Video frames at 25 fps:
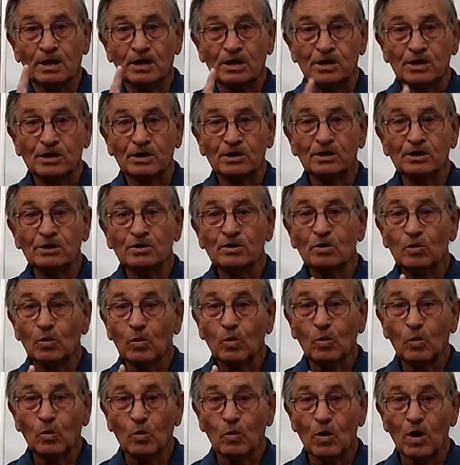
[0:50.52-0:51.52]

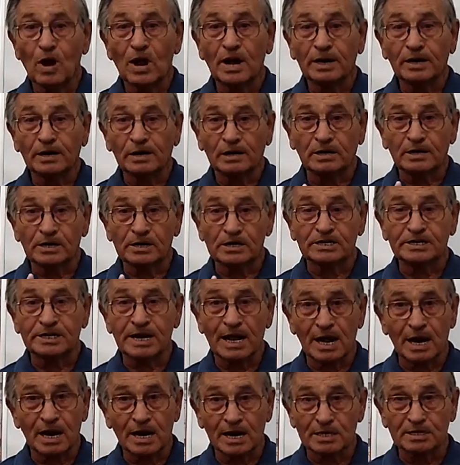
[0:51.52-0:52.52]
You want to
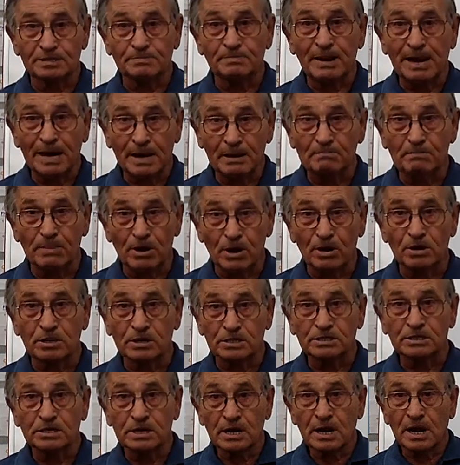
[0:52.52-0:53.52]
sell as many
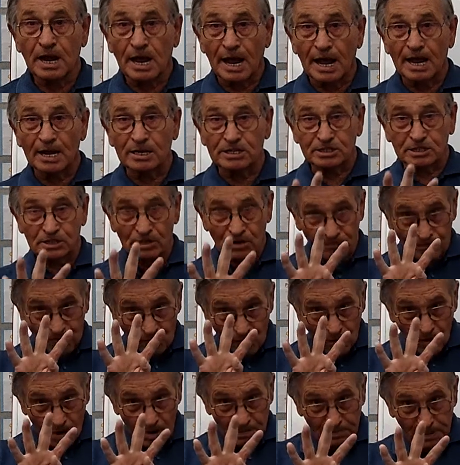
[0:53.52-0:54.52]
books as the
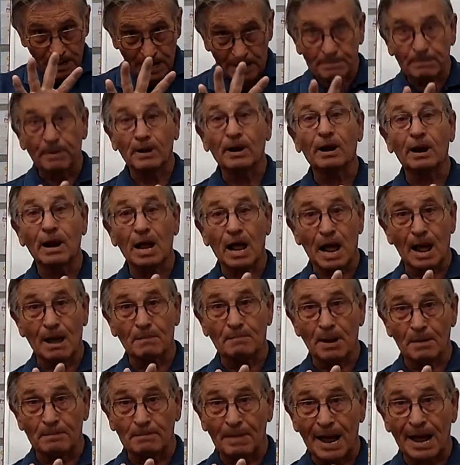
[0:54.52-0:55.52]
four people
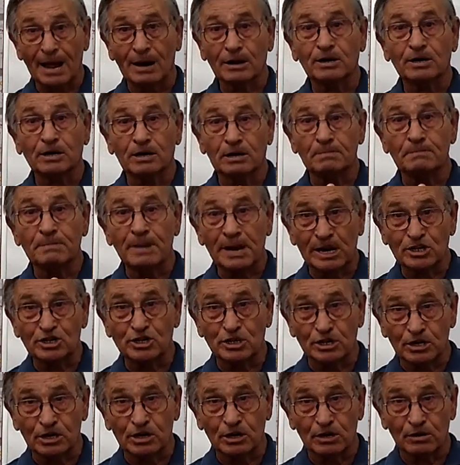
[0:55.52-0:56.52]
I'm about to
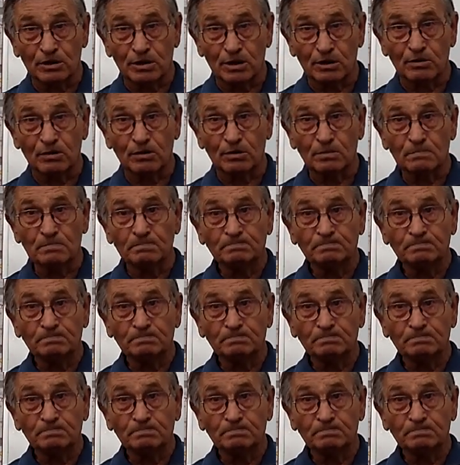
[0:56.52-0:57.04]
mention to you.